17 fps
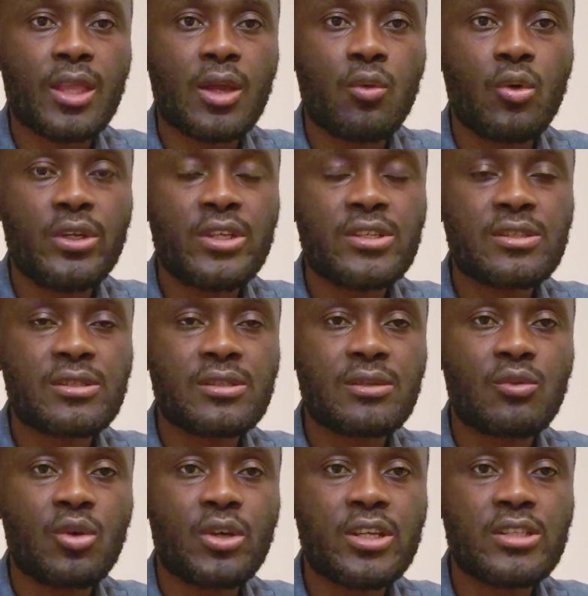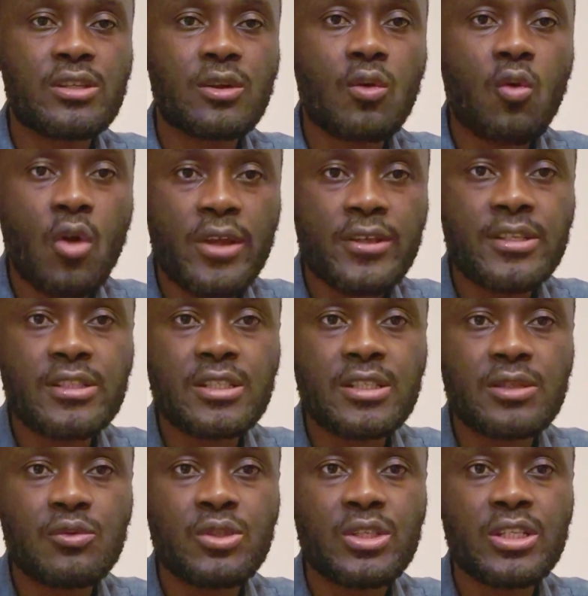What is the
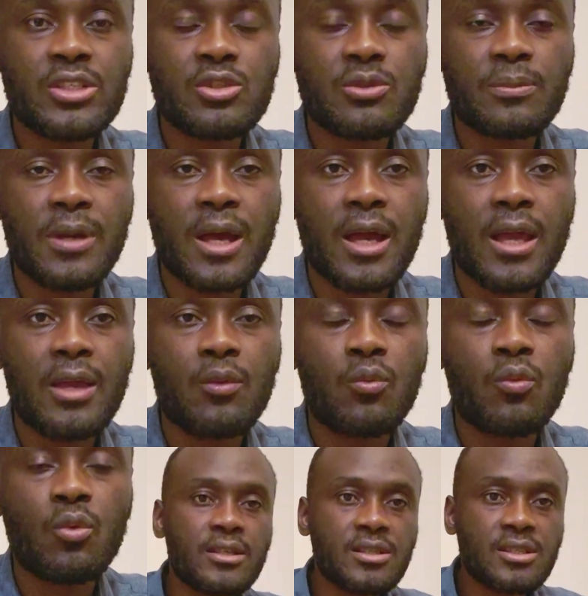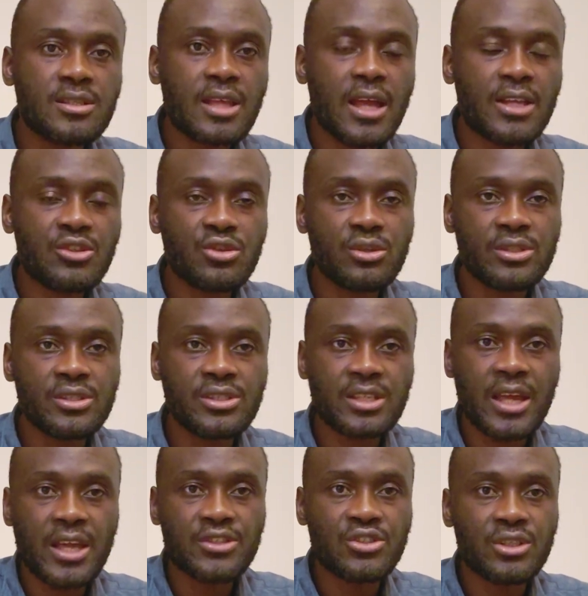quantity we need to buy? This is actually
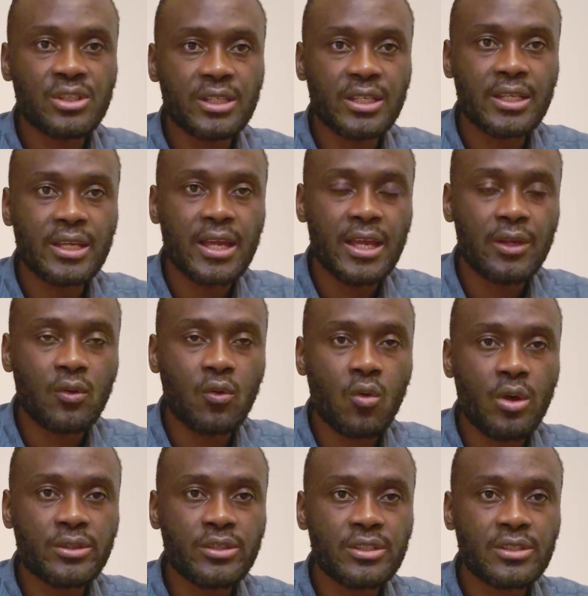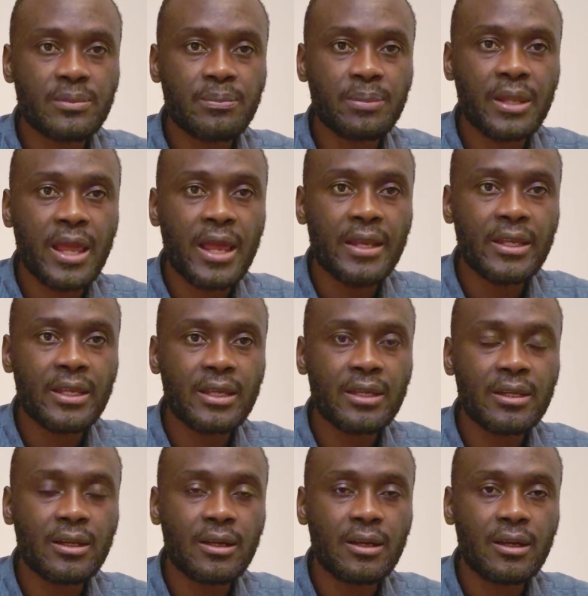scheduling and quantity planning
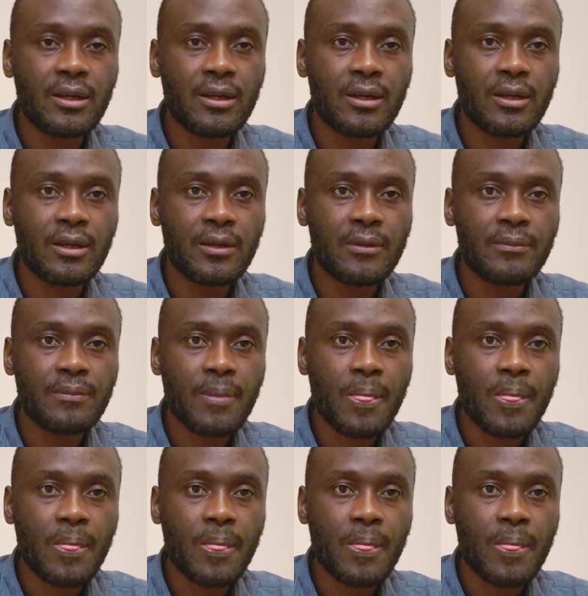of